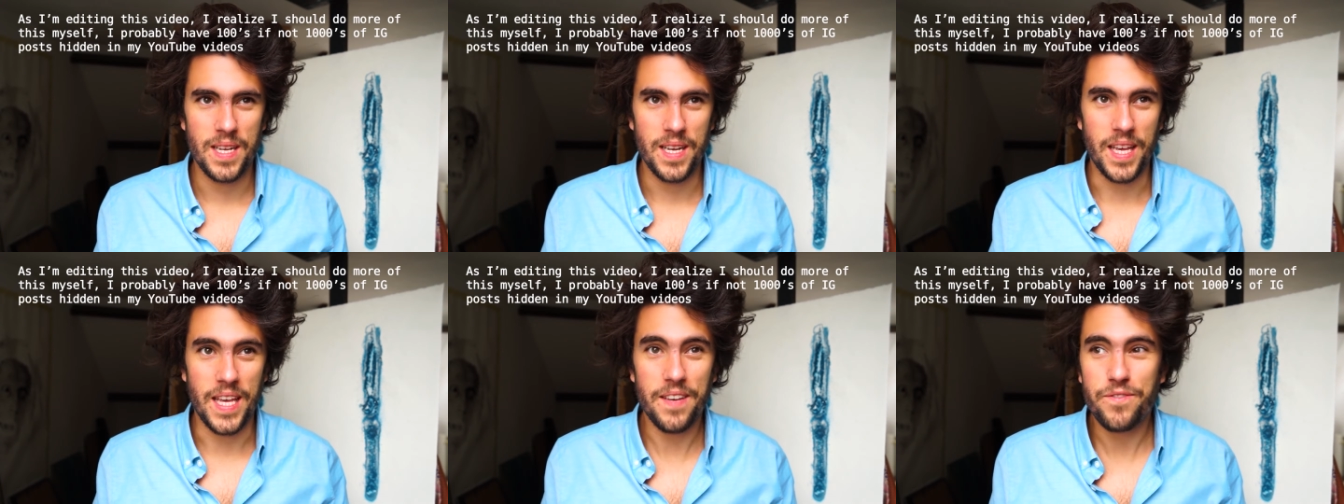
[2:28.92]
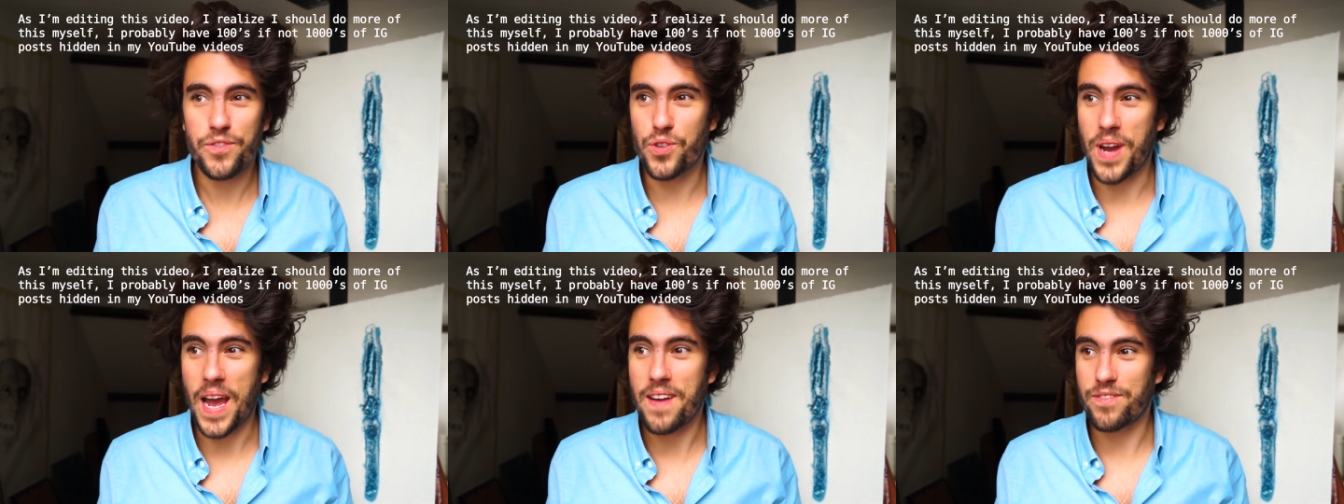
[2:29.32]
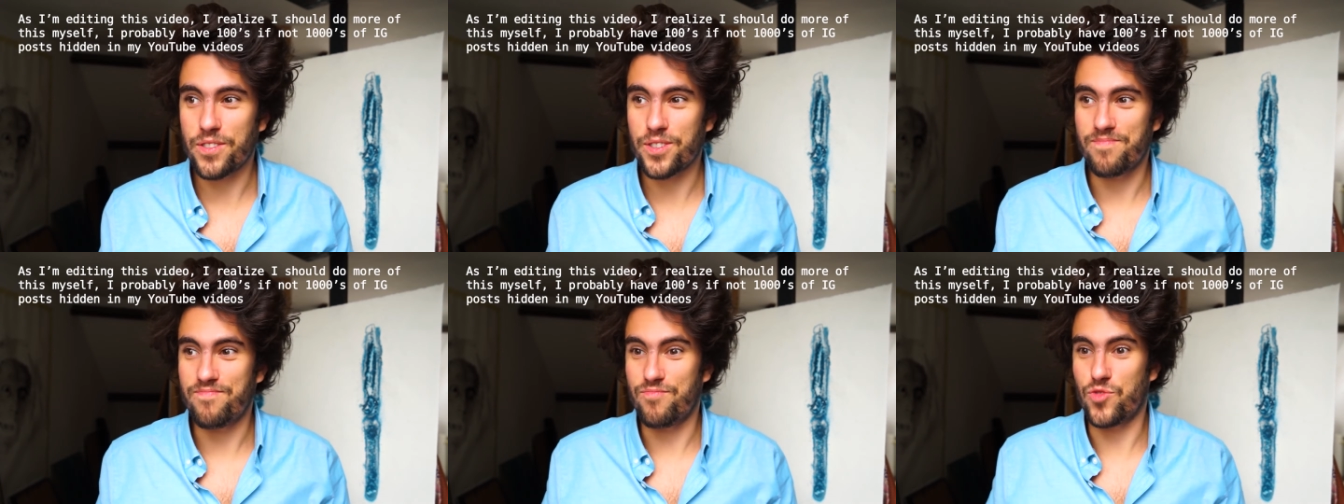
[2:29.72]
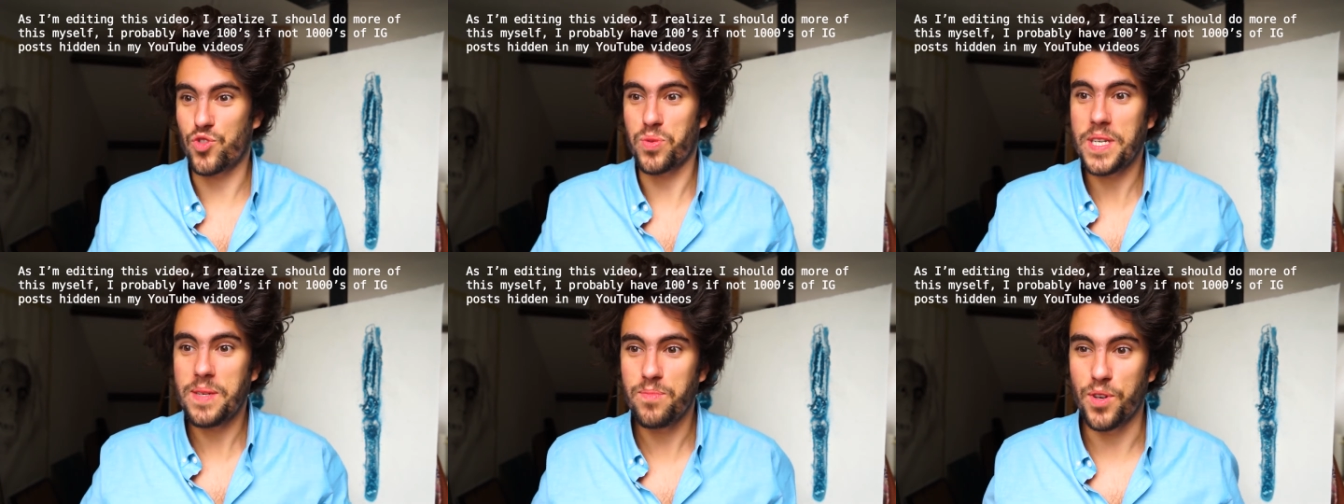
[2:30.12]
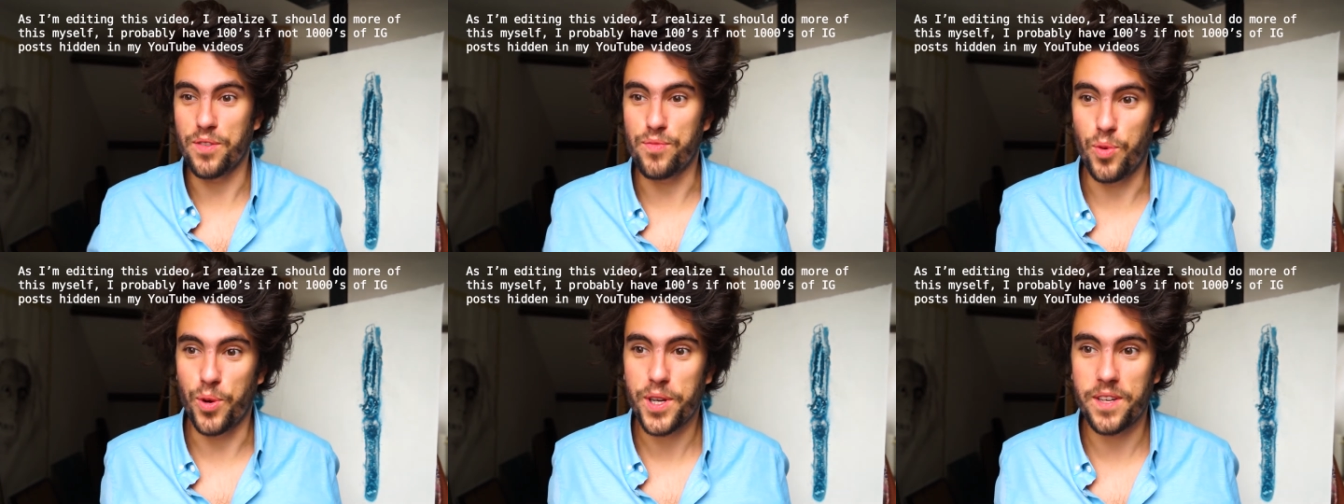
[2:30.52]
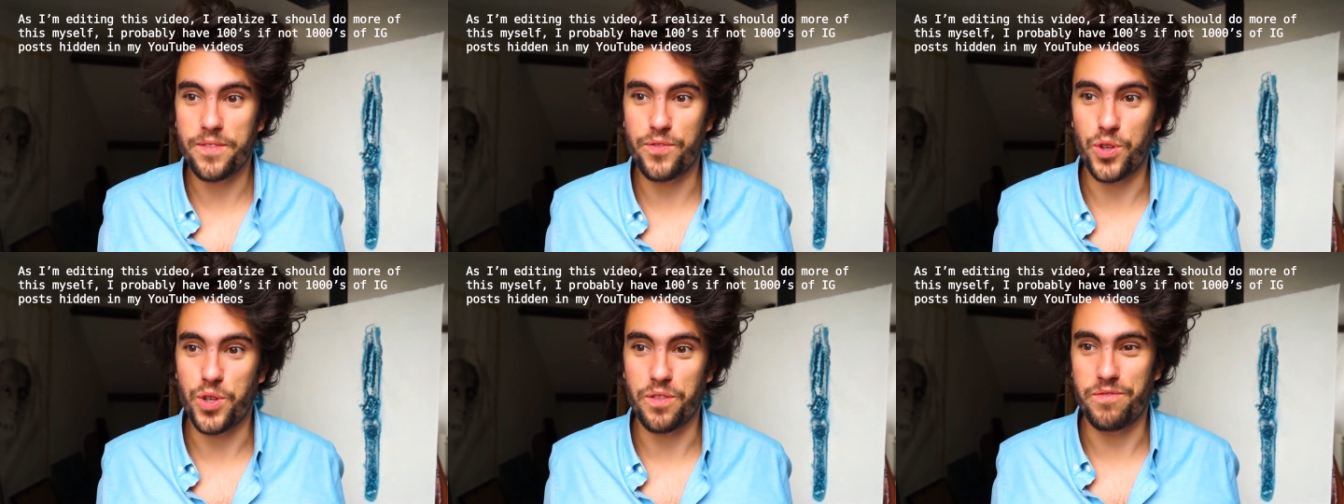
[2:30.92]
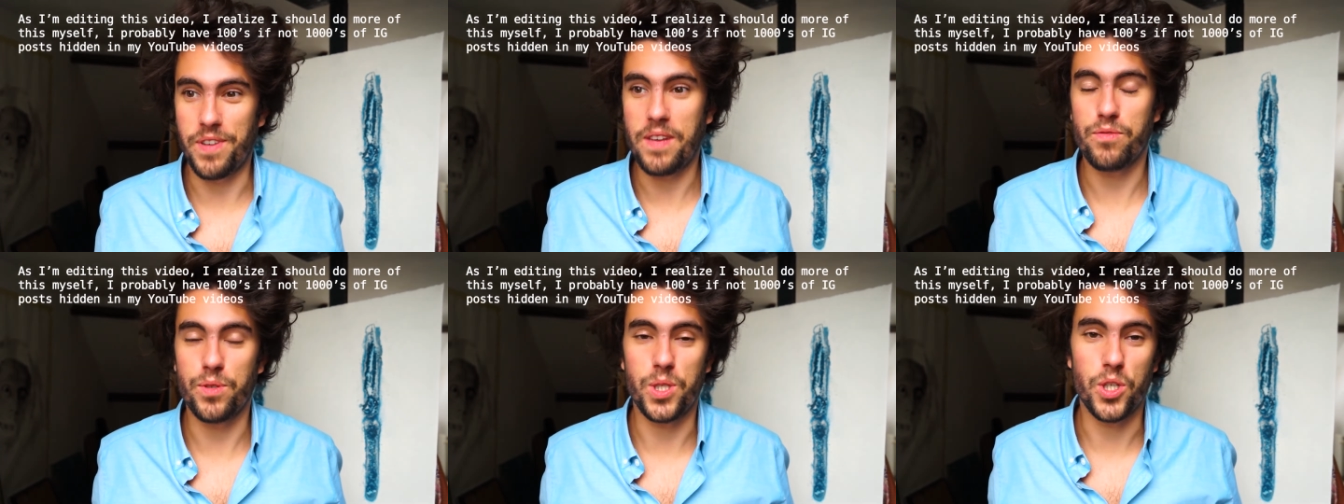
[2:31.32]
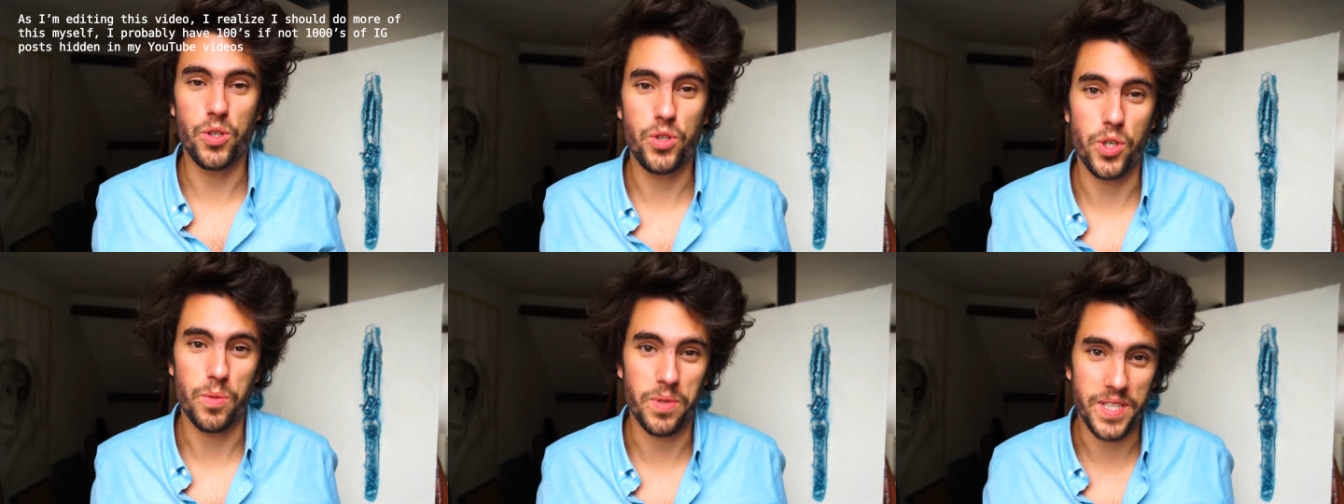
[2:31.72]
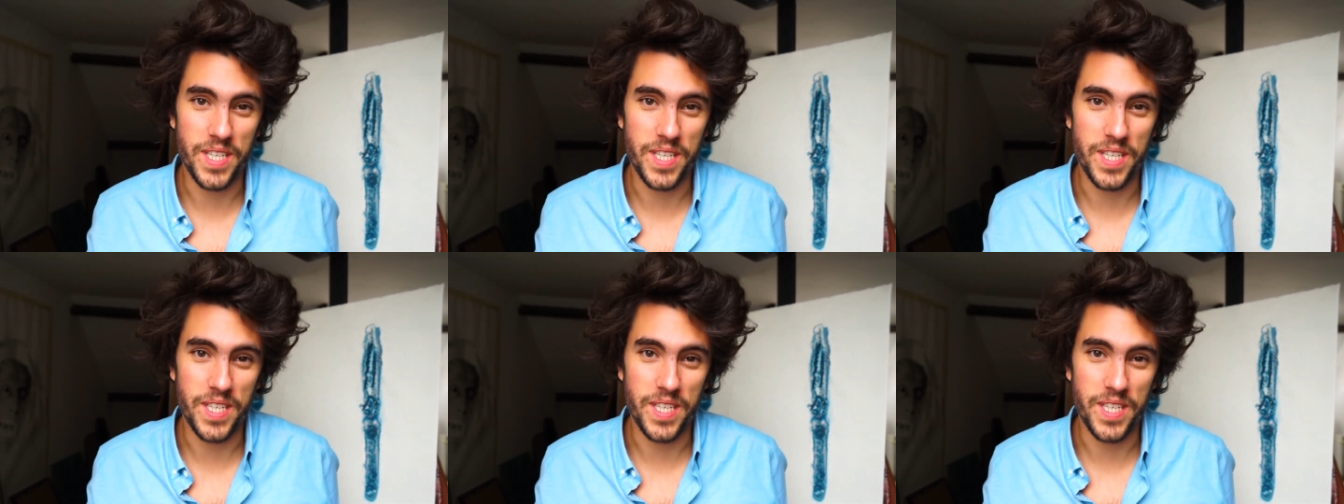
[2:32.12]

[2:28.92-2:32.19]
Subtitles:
if you're ever dreamed of working for your favorite YouTuber,